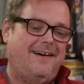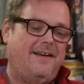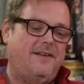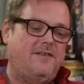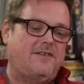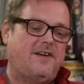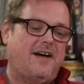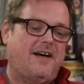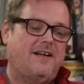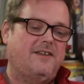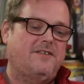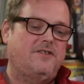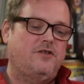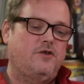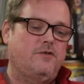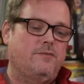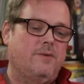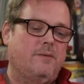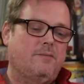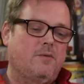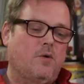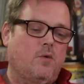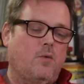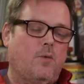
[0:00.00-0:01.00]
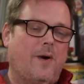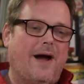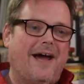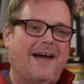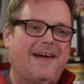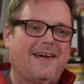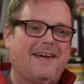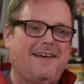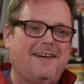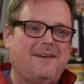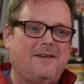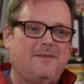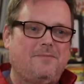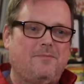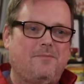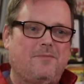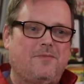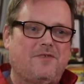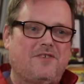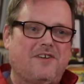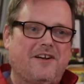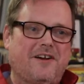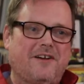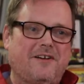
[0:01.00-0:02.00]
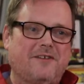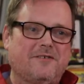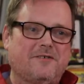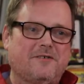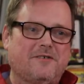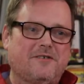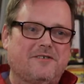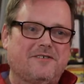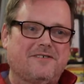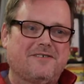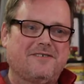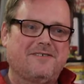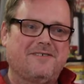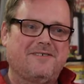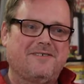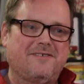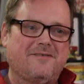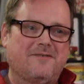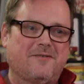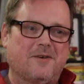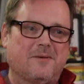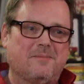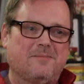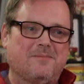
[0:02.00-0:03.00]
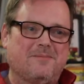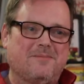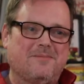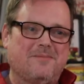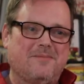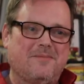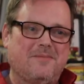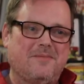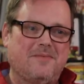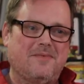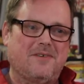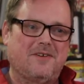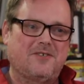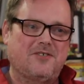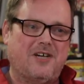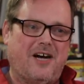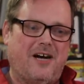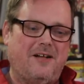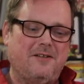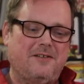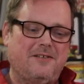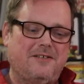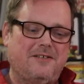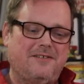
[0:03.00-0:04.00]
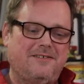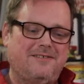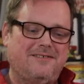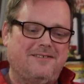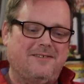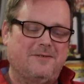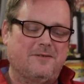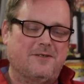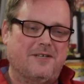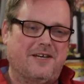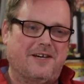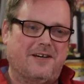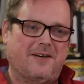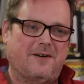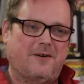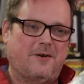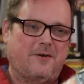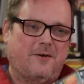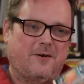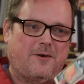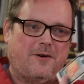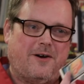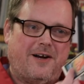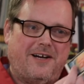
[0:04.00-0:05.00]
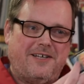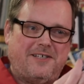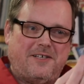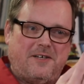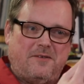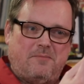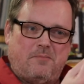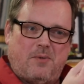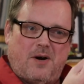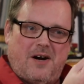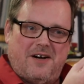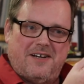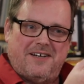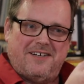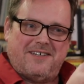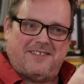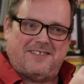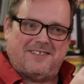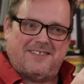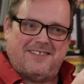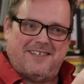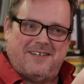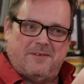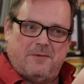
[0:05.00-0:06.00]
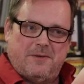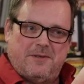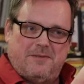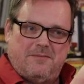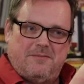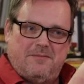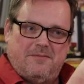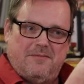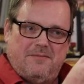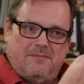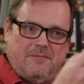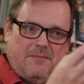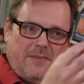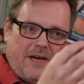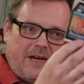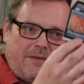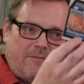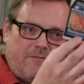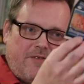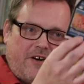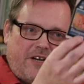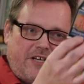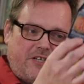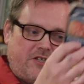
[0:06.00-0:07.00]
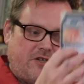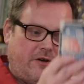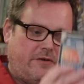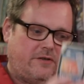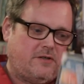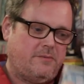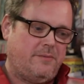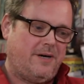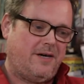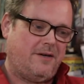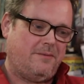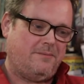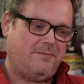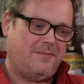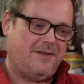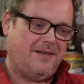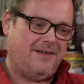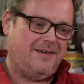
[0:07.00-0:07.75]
And he's got, do you remember Wacky stickers from childhood? It was like crazy products and they would make funny jokes about them.